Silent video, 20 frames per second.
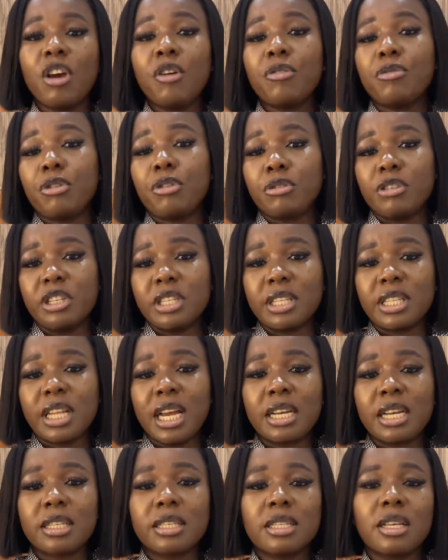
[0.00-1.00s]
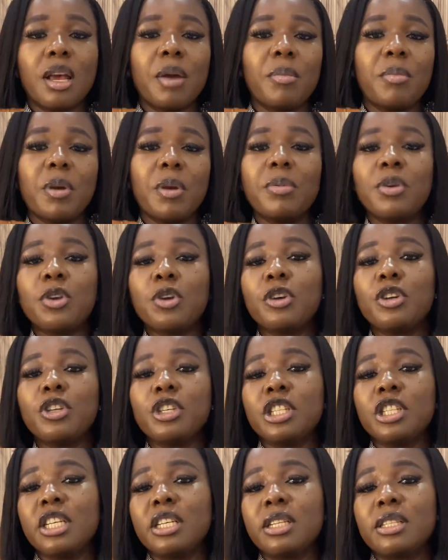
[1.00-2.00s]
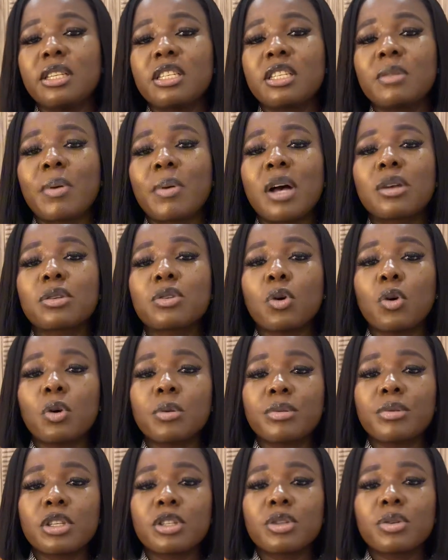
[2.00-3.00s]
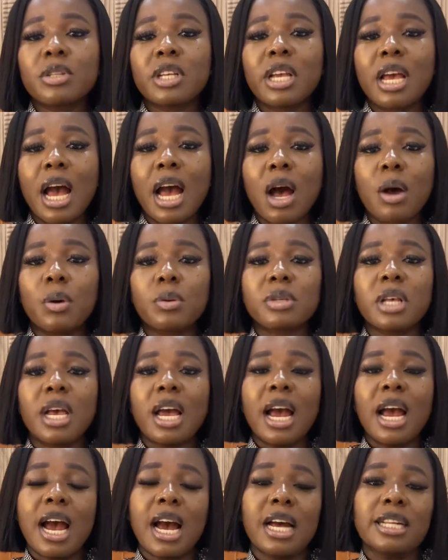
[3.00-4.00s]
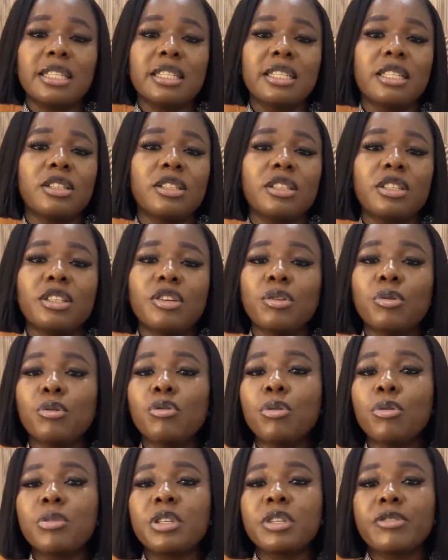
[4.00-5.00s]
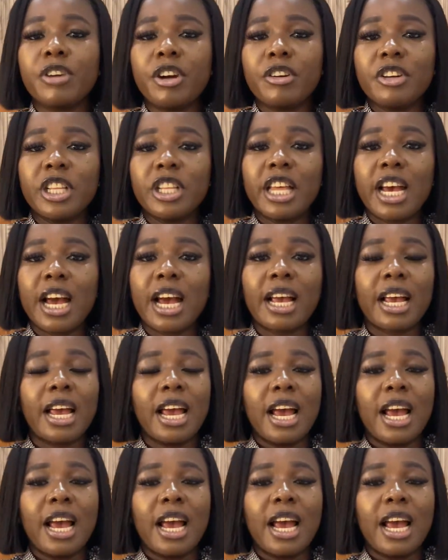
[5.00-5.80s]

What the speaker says: For instance, maybe the spouse comes into the house and the room is very dark